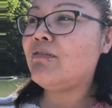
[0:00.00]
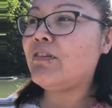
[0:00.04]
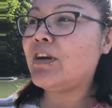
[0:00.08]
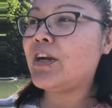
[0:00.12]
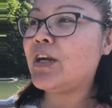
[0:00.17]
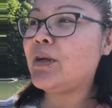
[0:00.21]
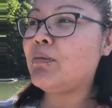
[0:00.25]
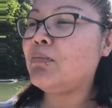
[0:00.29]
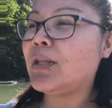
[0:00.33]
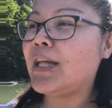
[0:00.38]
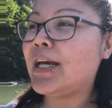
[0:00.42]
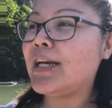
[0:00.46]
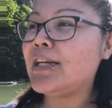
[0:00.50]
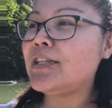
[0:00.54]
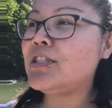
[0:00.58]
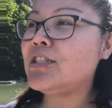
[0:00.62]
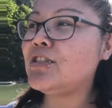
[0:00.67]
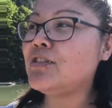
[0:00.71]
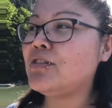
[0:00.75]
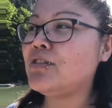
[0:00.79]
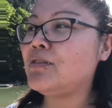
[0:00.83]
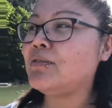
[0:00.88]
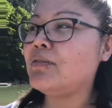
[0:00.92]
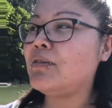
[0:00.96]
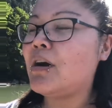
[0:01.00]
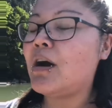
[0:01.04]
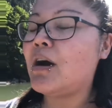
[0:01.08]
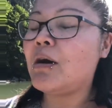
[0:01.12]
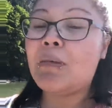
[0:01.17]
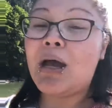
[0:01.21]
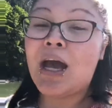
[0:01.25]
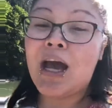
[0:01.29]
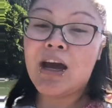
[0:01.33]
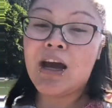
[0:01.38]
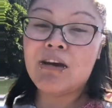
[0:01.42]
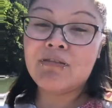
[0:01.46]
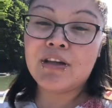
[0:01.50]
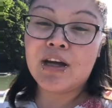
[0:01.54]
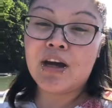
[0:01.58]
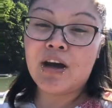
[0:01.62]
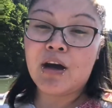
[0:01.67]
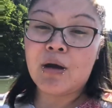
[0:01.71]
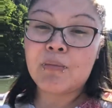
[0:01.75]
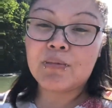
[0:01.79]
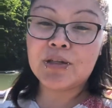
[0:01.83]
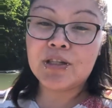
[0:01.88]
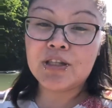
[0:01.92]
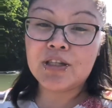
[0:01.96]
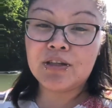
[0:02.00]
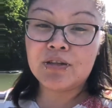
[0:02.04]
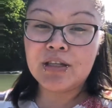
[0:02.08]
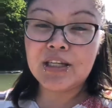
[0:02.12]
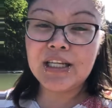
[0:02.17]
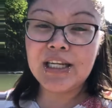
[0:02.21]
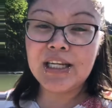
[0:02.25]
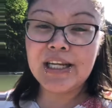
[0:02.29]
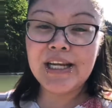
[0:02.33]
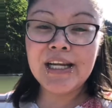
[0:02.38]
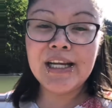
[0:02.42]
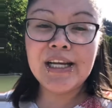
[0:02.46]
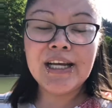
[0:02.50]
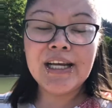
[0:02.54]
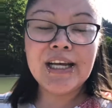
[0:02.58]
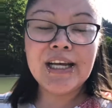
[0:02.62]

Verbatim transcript: very blessed to um, have that opportunity